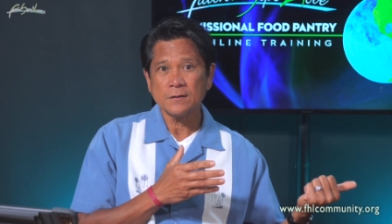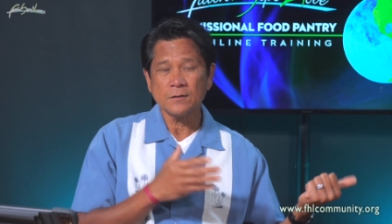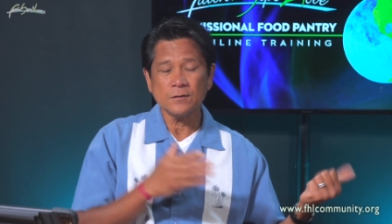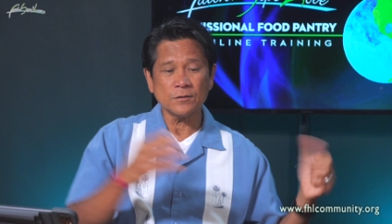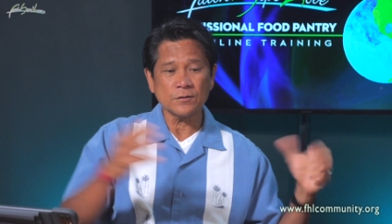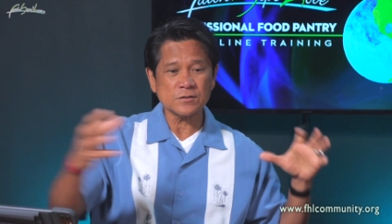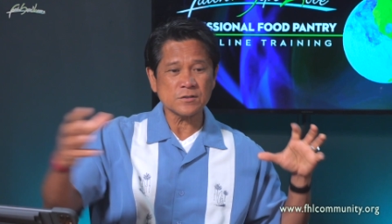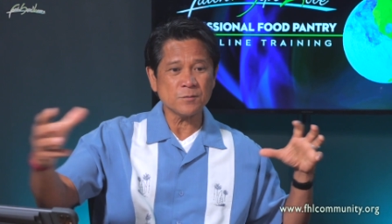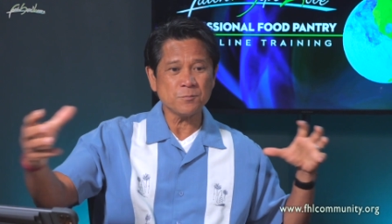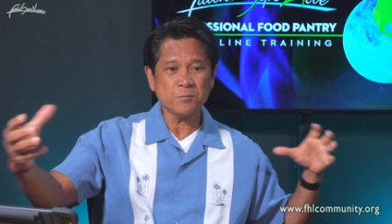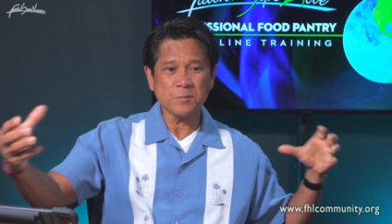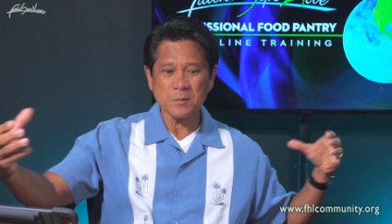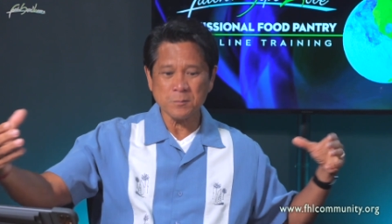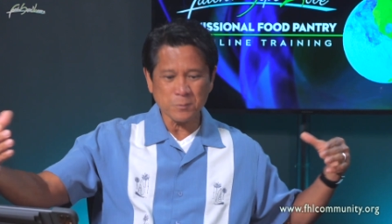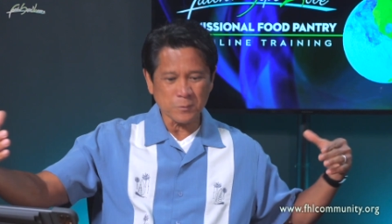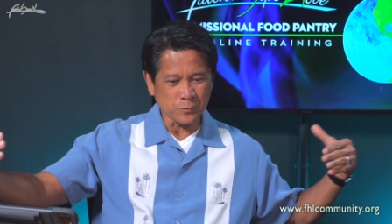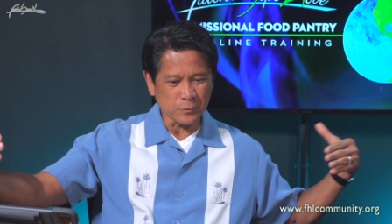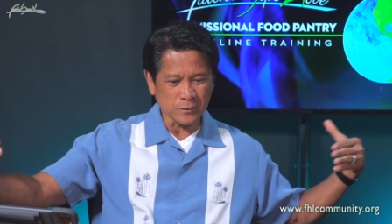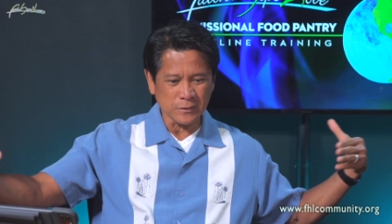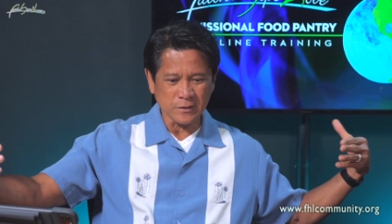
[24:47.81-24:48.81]
You know, some
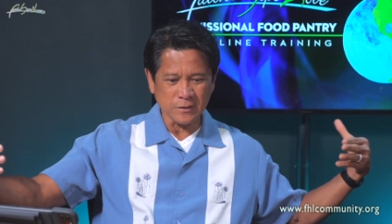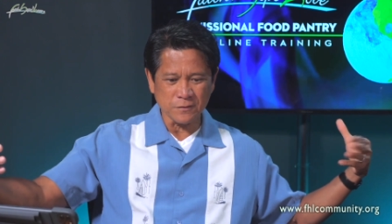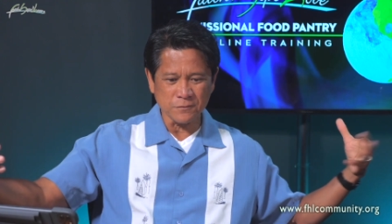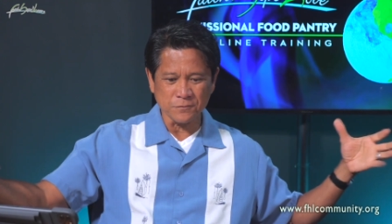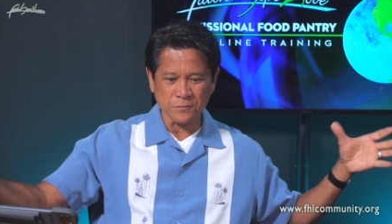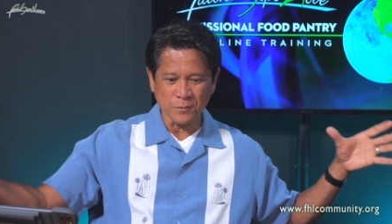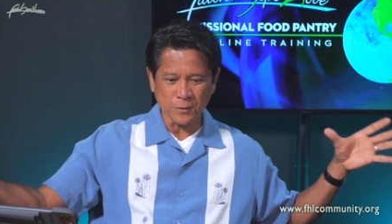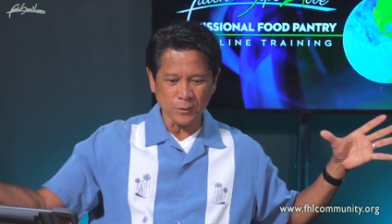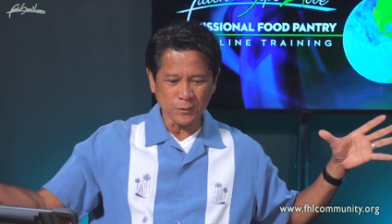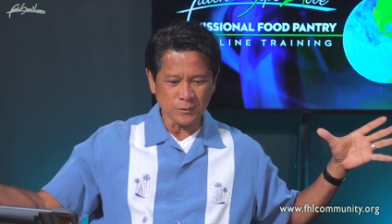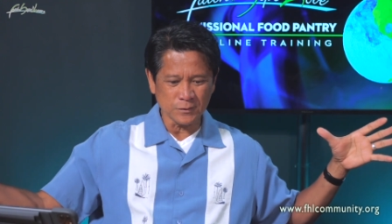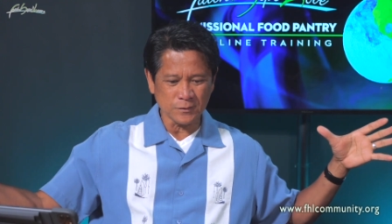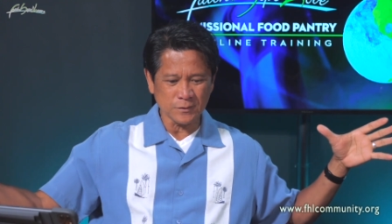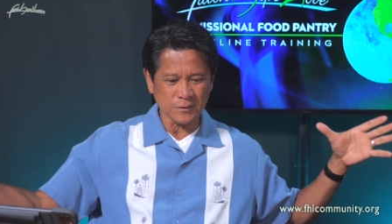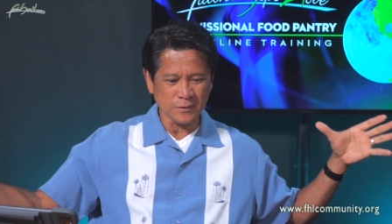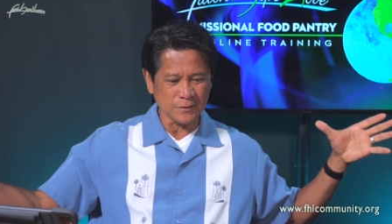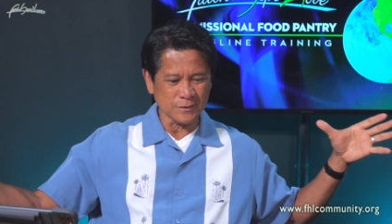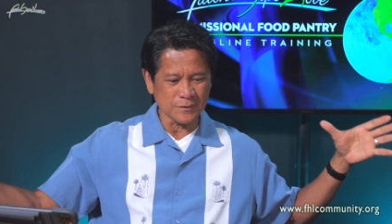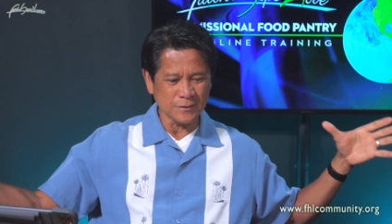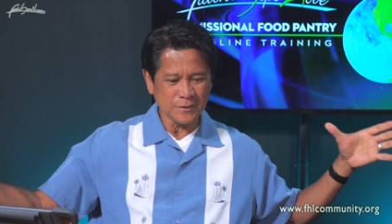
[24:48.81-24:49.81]
people when they
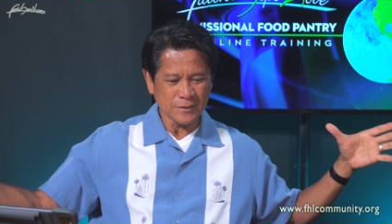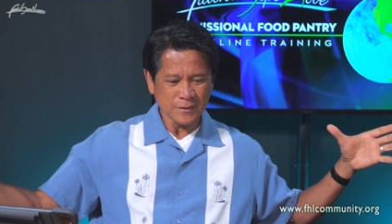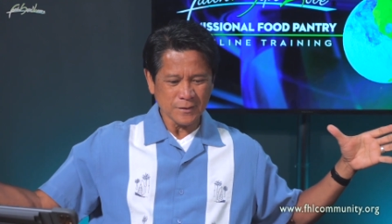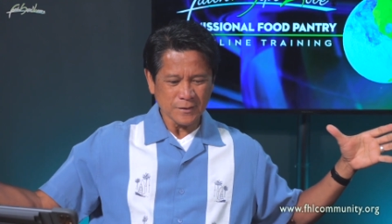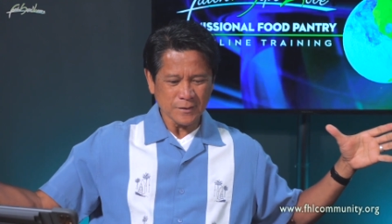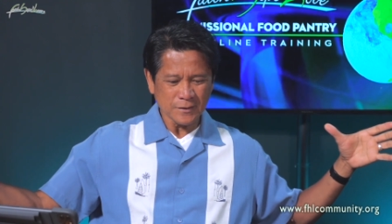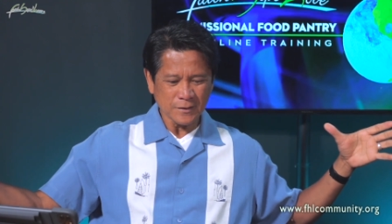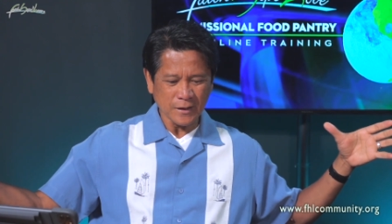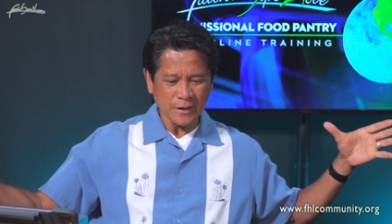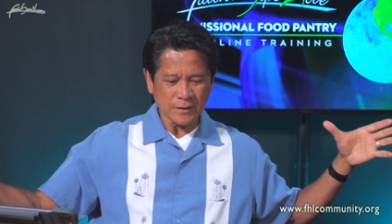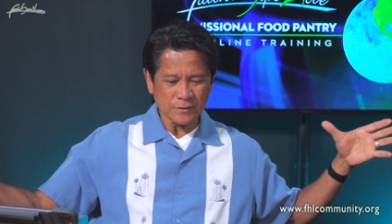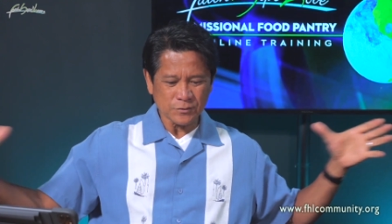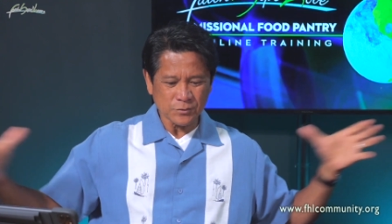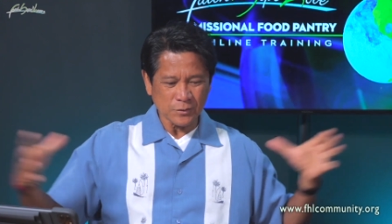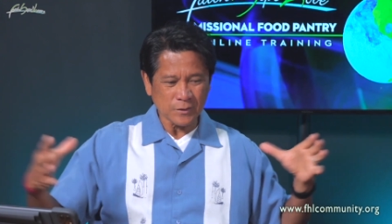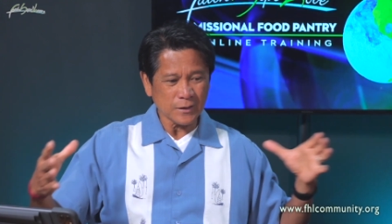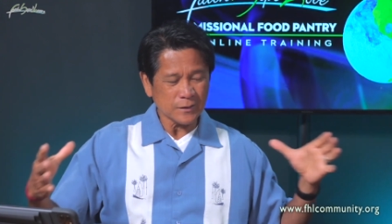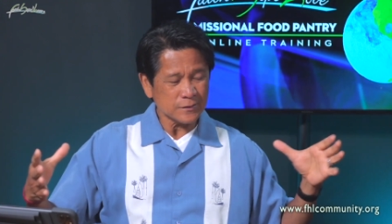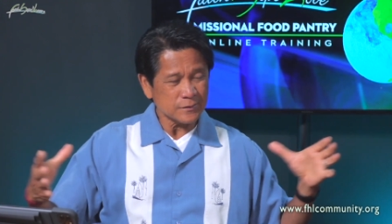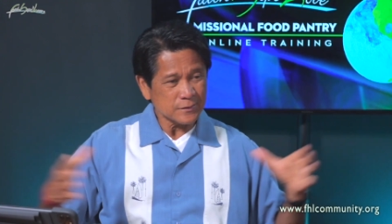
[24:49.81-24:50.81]
volunteer
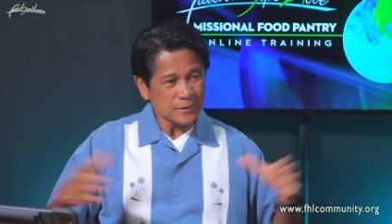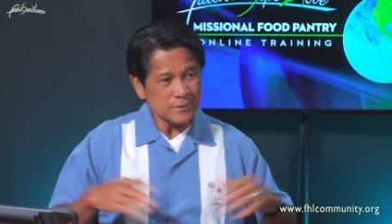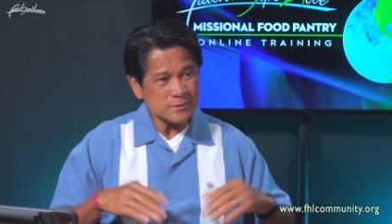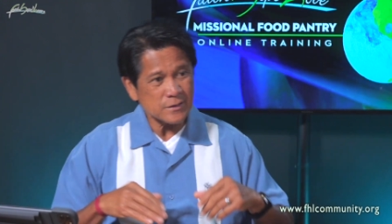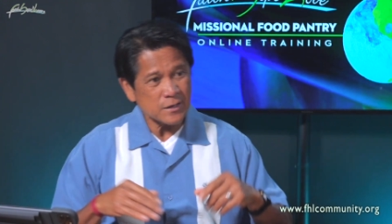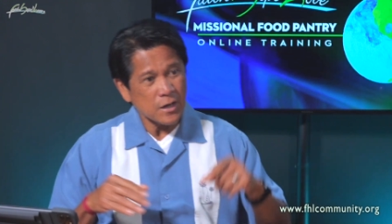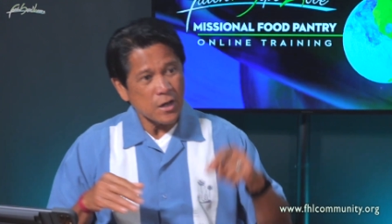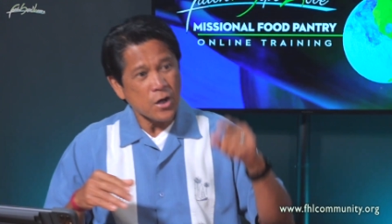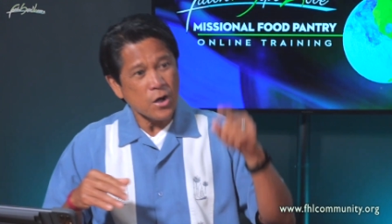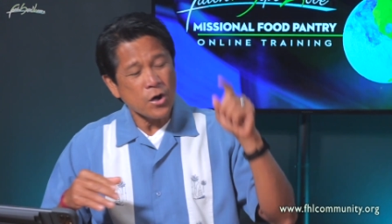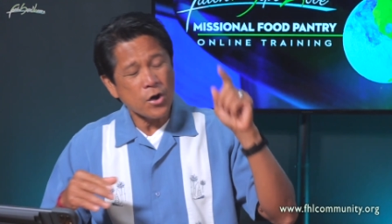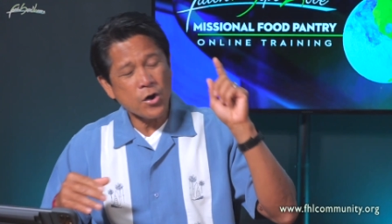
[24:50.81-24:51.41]
together and they say,